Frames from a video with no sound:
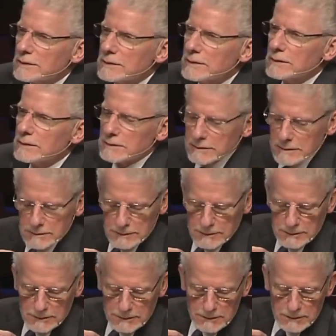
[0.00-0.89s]

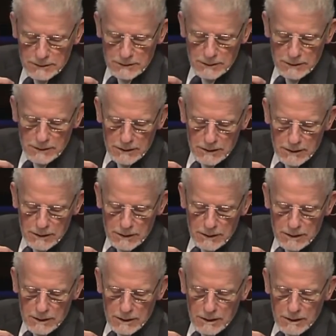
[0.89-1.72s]
Nothing is said.